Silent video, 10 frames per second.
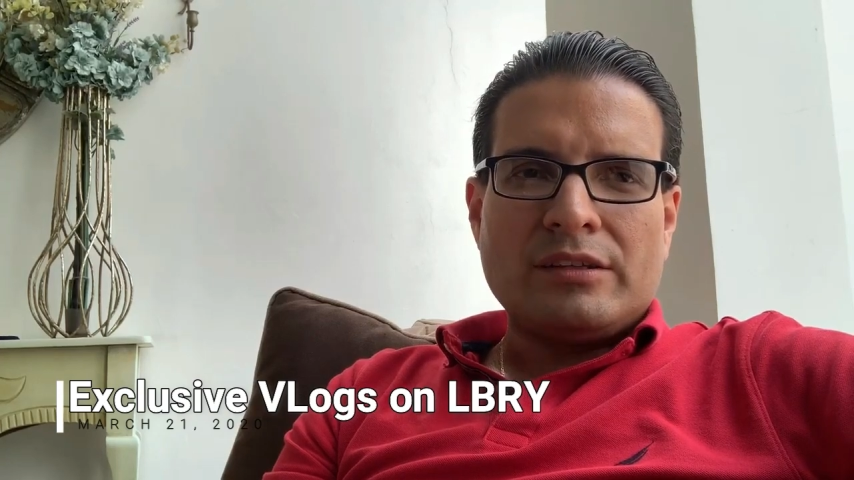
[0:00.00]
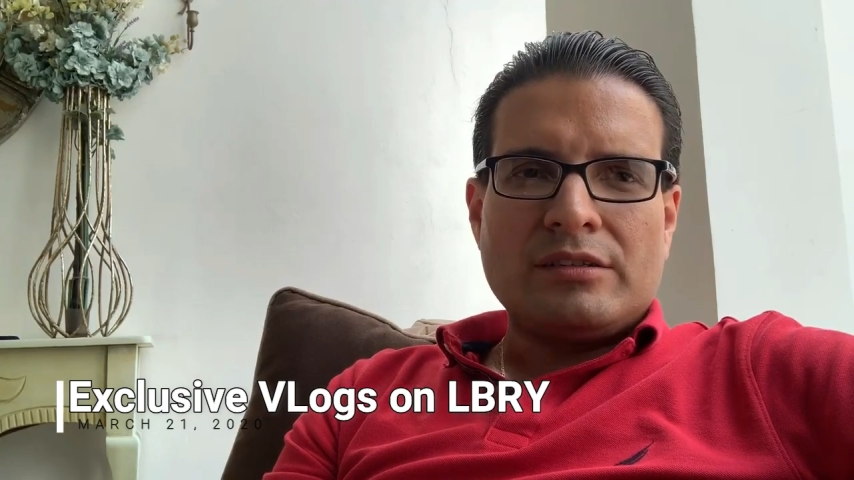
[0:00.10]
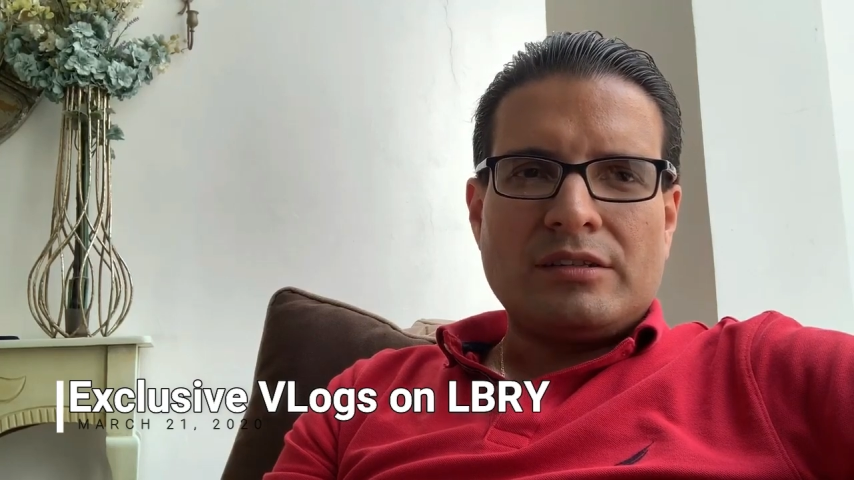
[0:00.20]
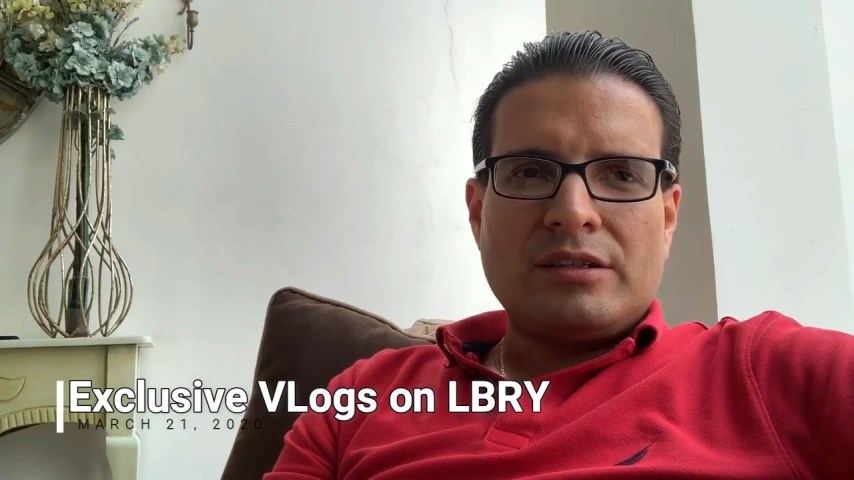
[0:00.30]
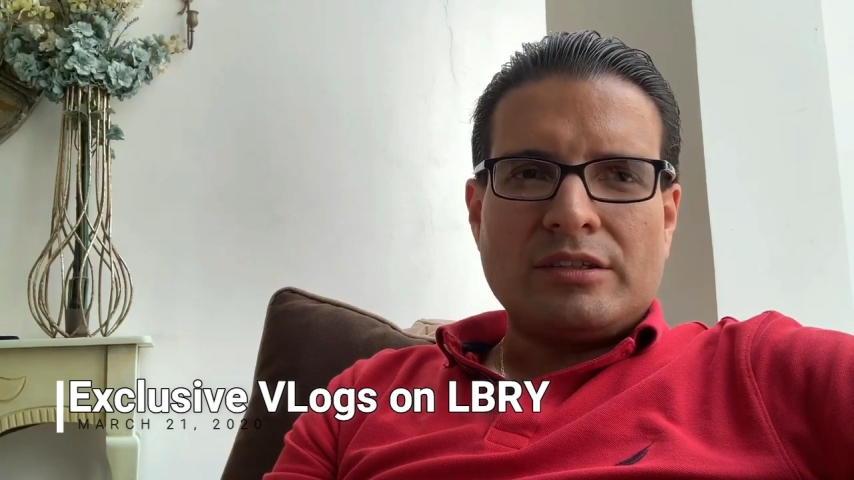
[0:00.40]

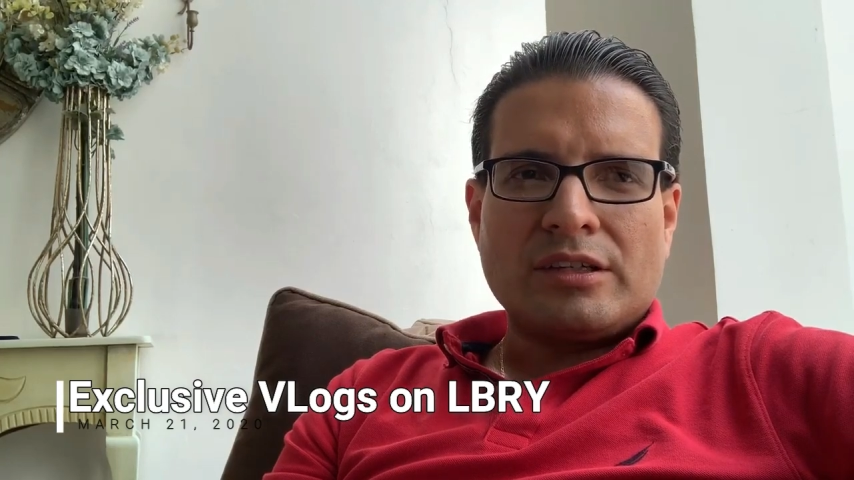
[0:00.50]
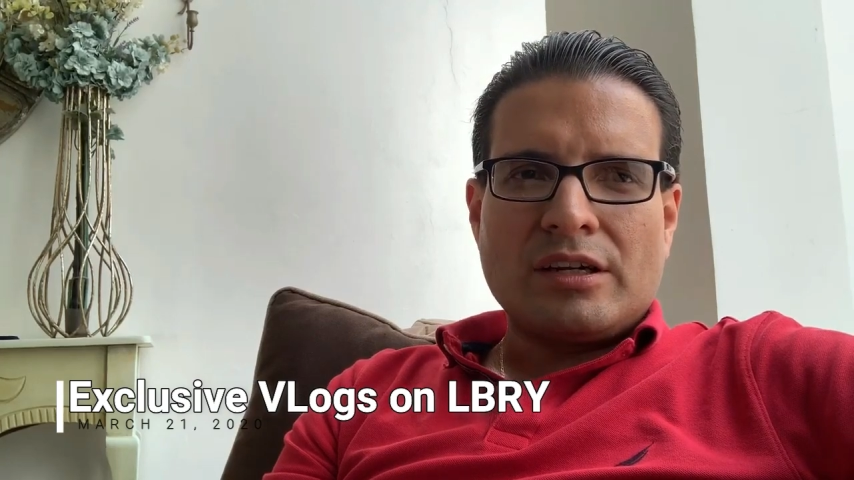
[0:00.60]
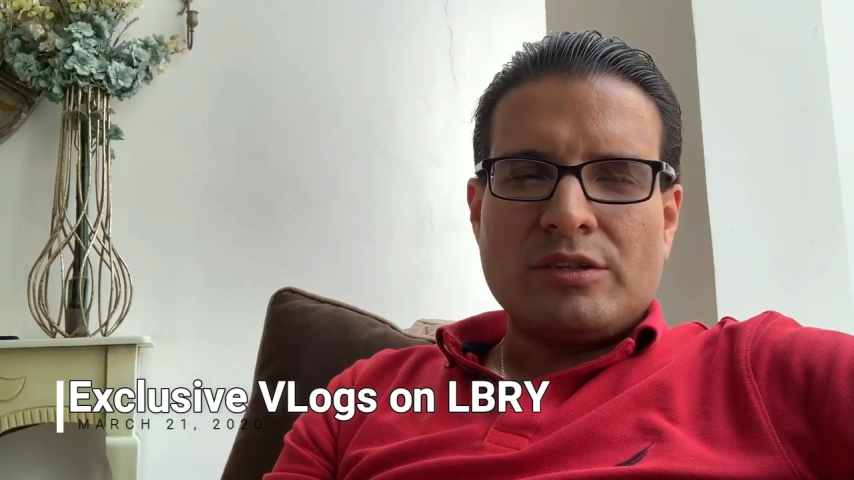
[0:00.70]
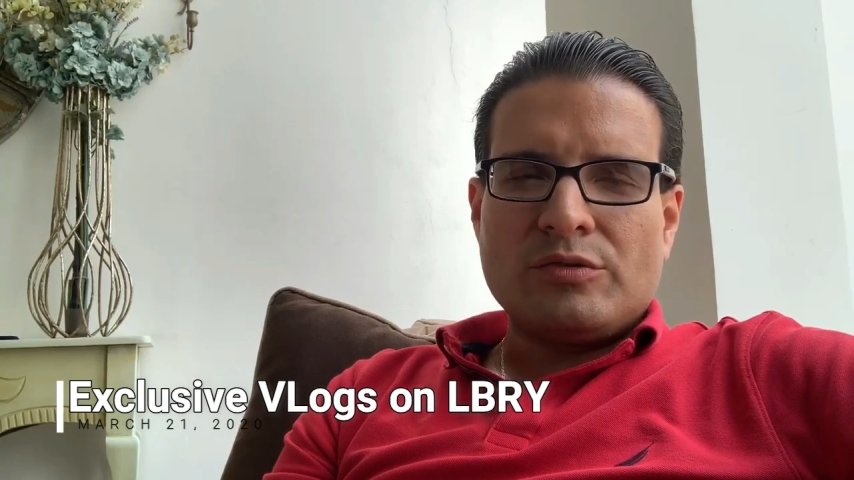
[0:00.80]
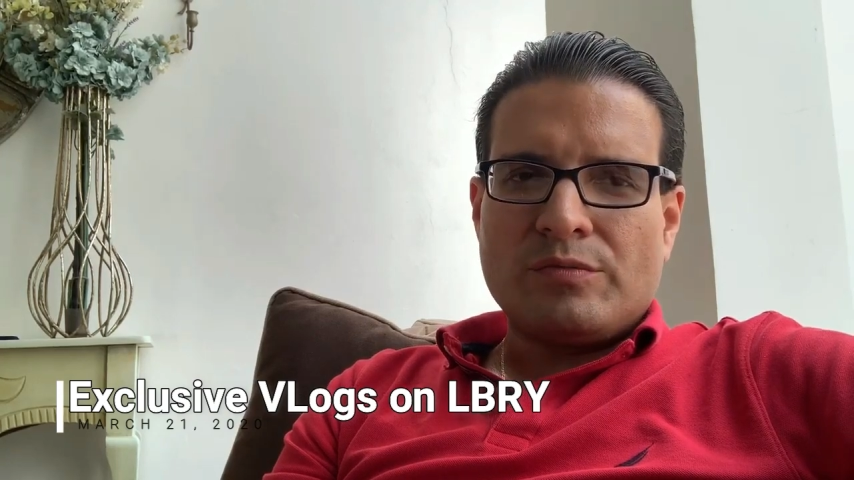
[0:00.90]
and they're
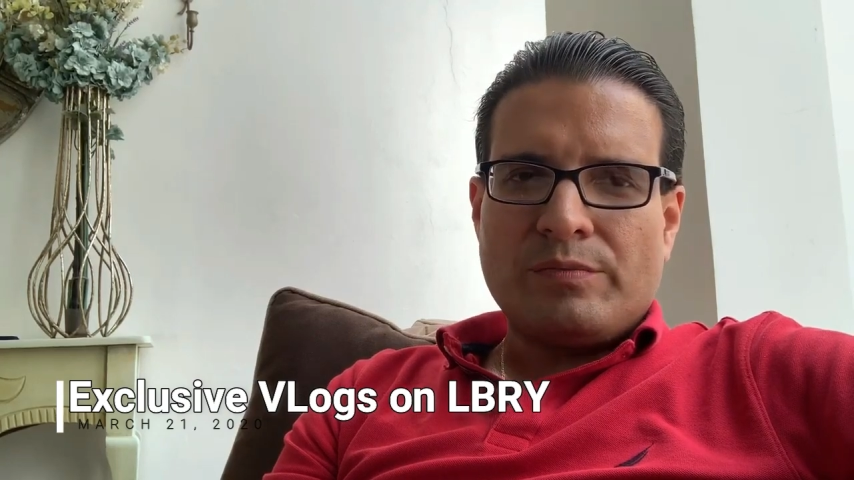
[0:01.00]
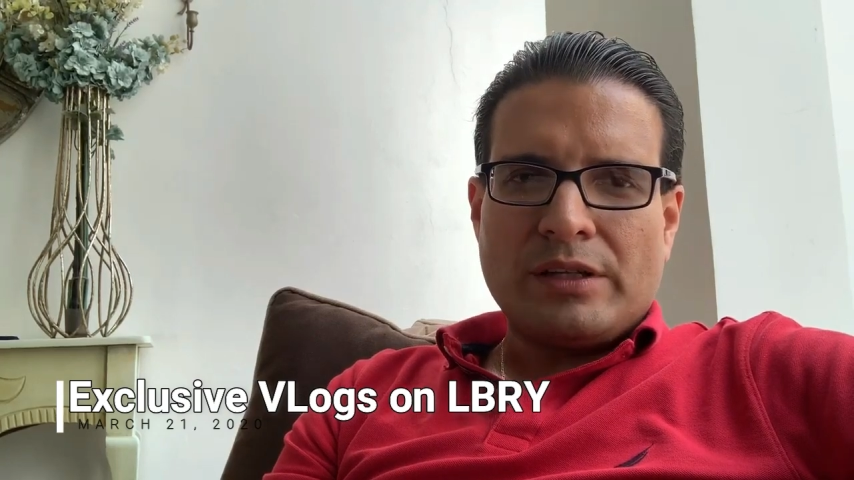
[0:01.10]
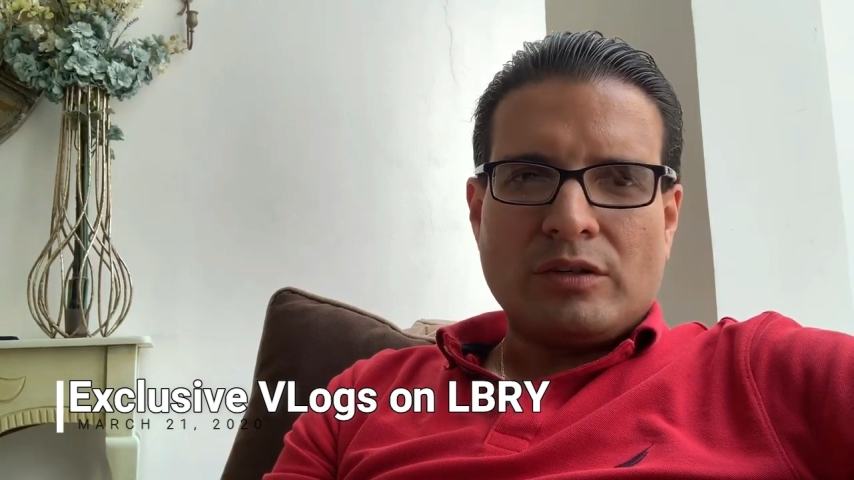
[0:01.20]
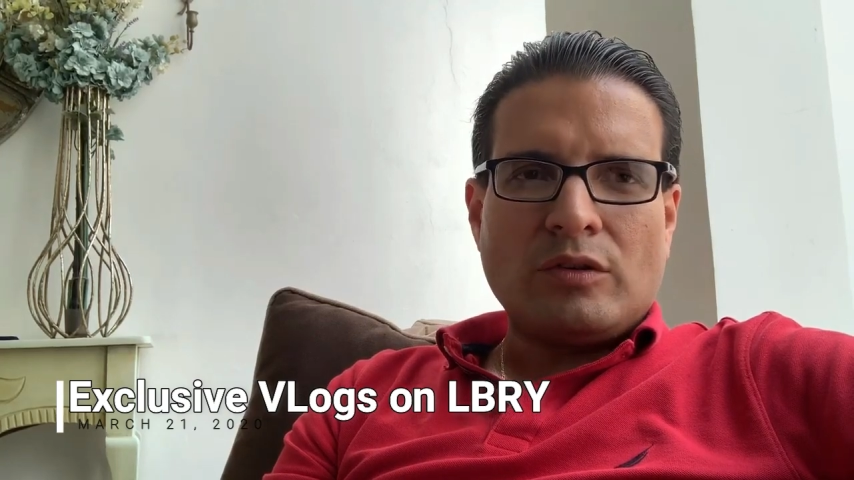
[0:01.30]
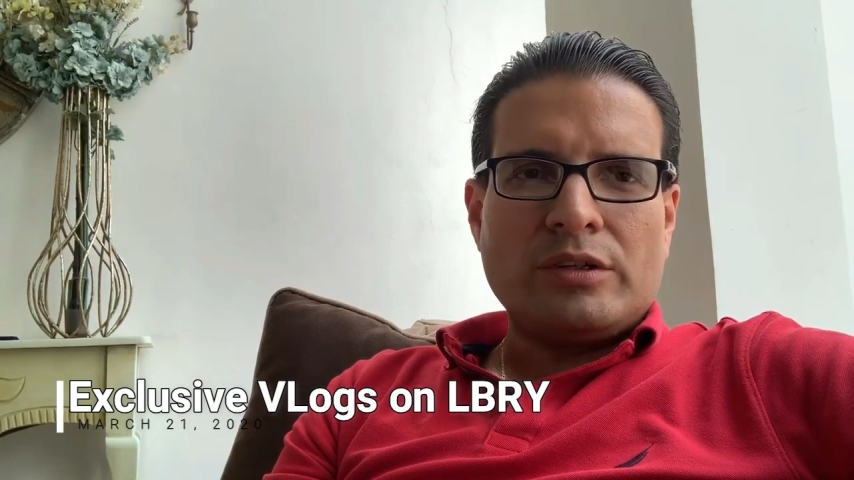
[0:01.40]
gonna use
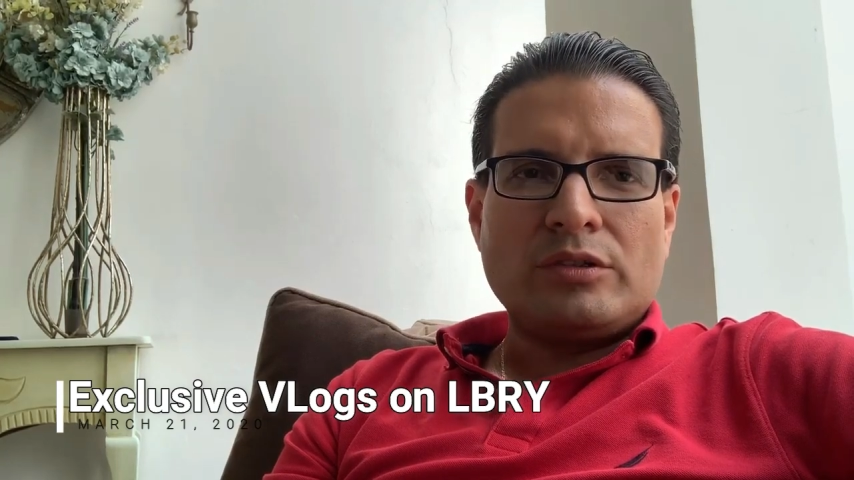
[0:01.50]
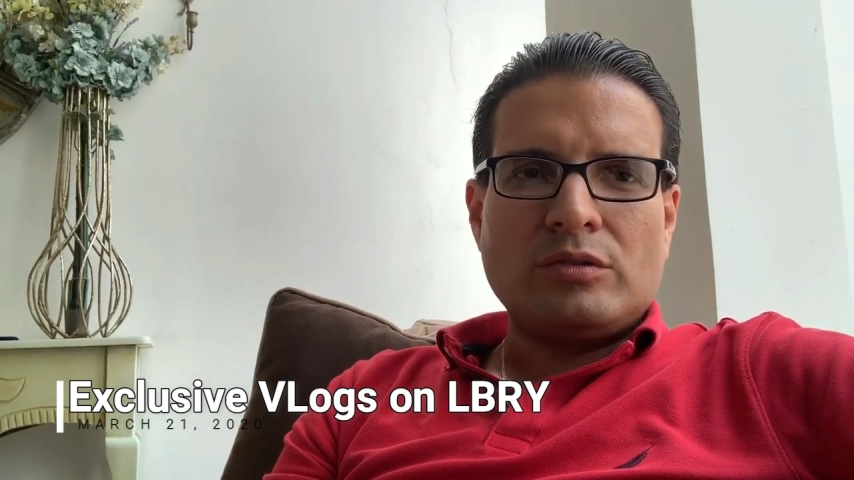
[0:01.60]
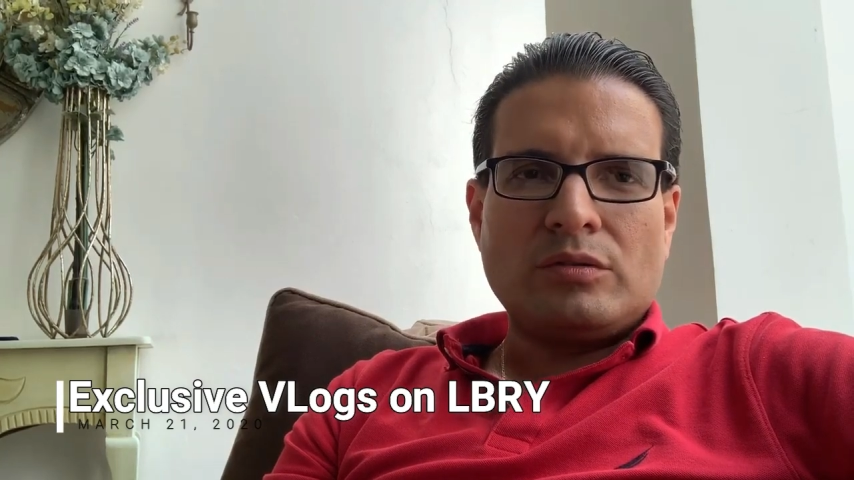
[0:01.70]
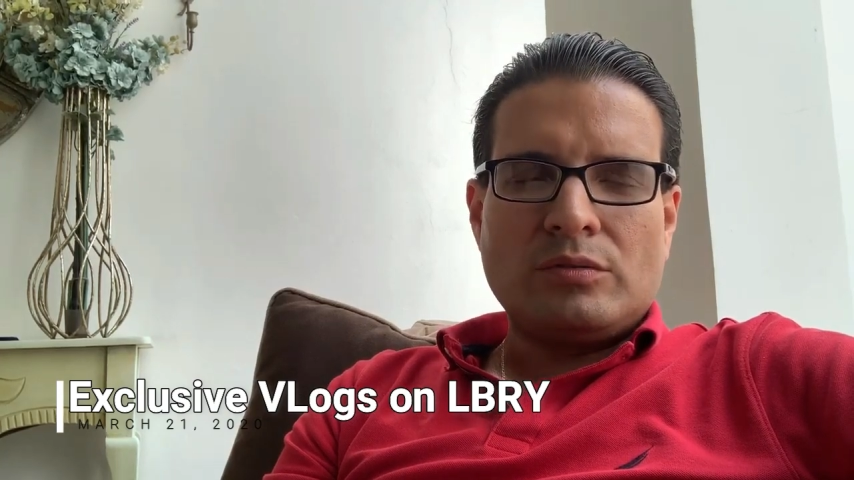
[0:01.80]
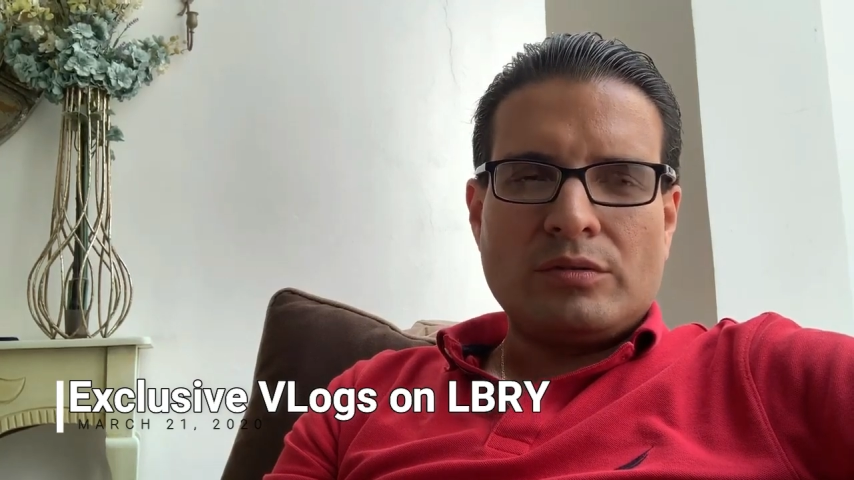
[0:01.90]
Bitcoin
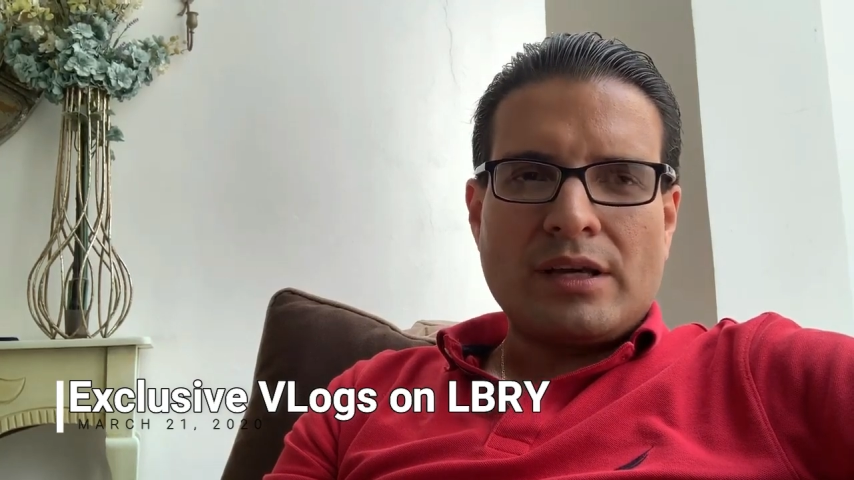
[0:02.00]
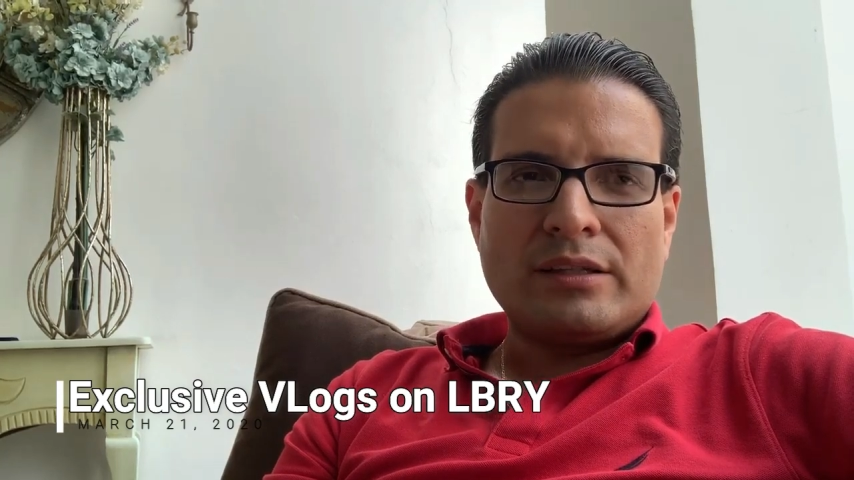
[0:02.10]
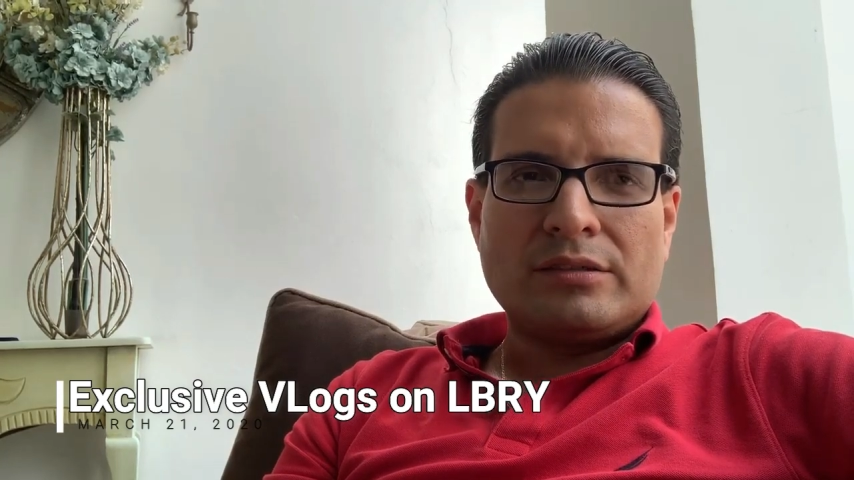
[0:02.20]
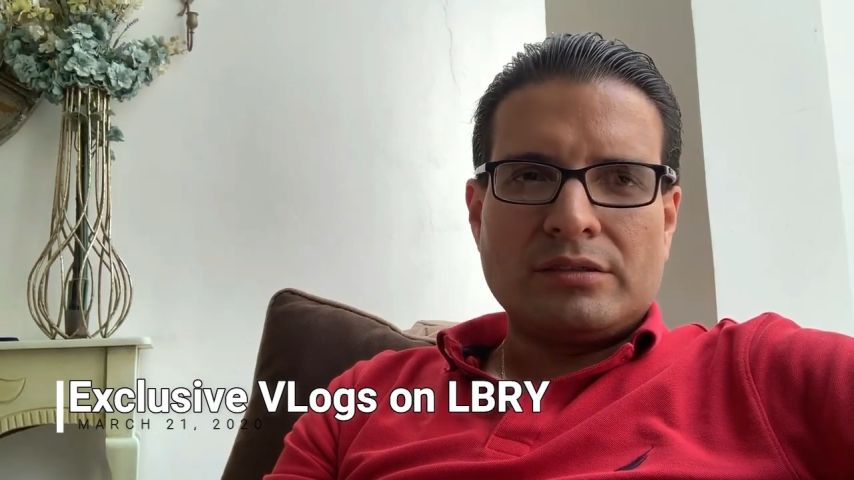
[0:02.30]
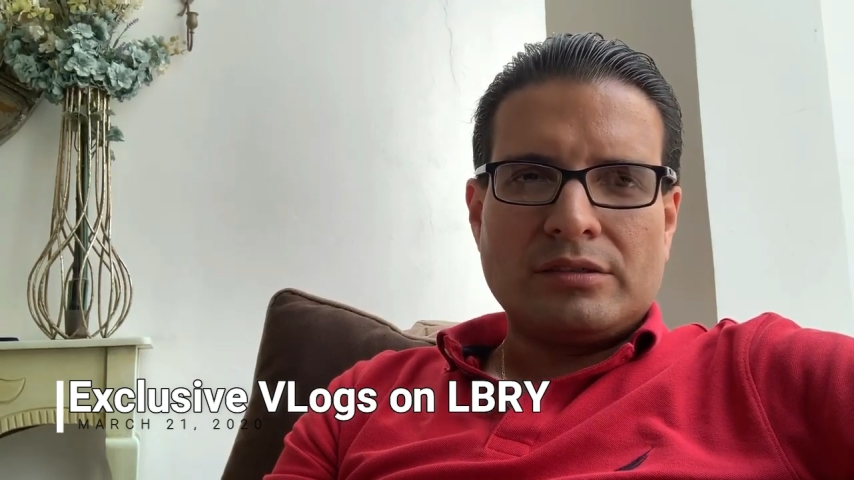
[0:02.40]
to do that.